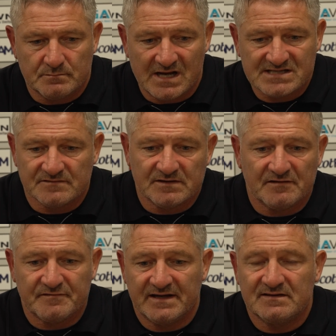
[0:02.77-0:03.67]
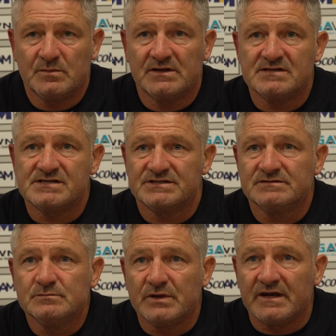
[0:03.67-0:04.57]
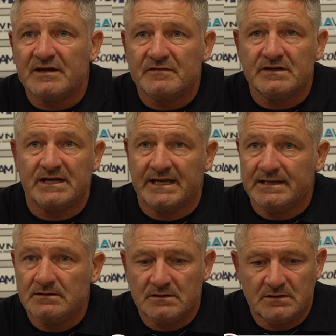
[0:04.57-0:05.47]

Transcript: massively affected by a decision by the referee again.